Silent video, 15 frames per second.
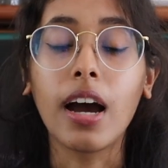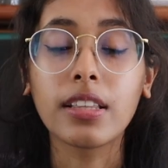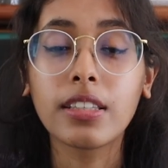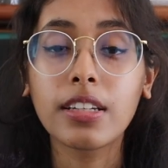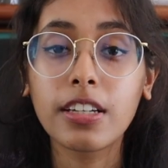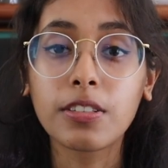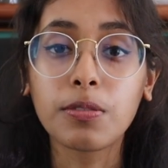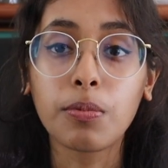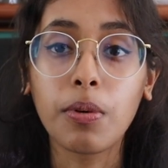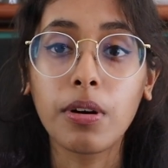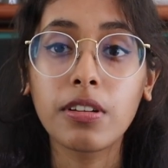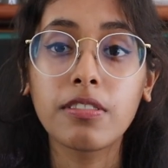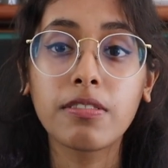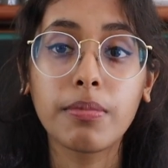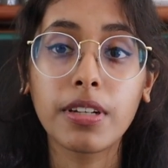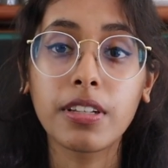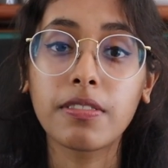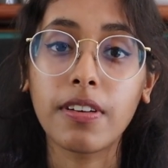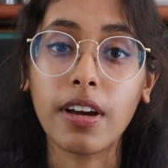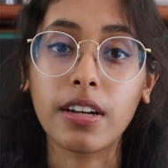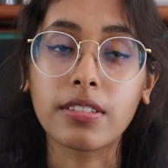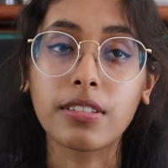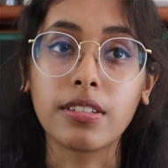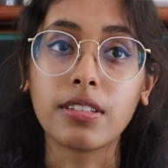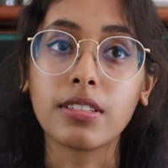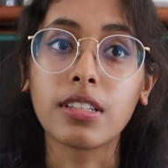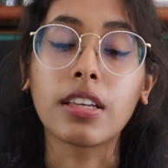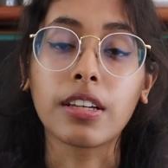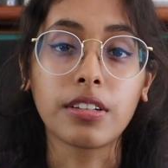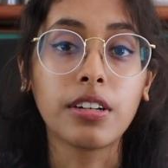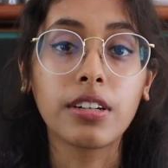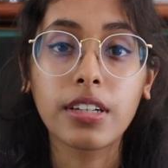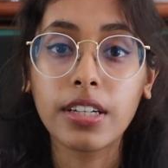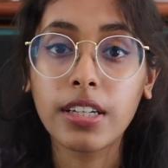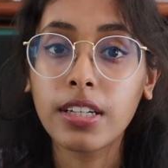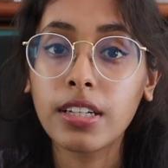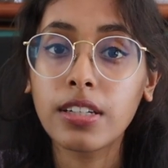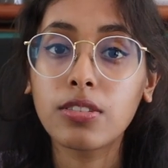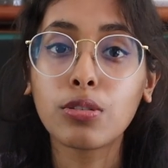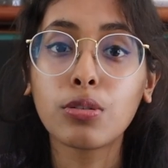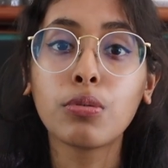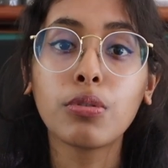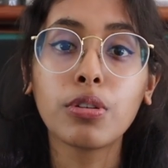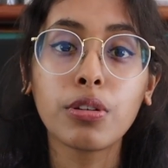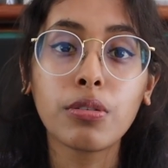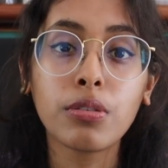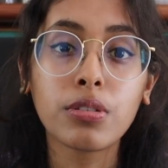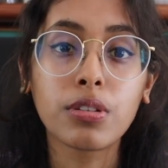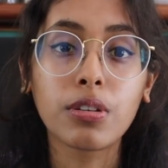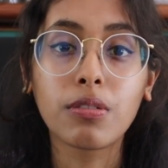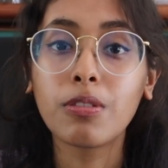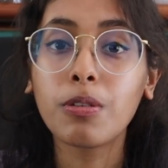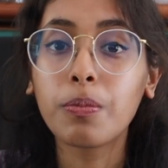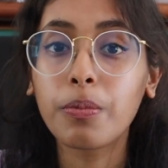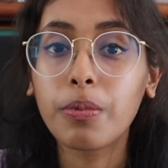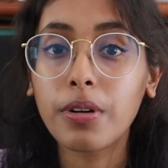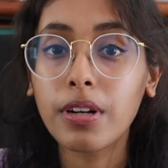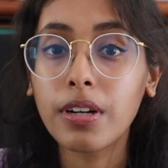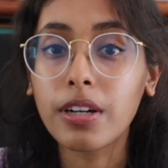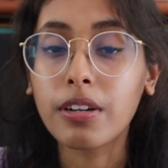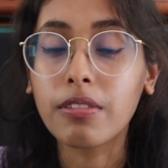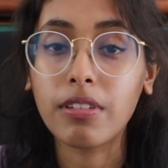I think it's one of many factors like cooking, tool use, group work,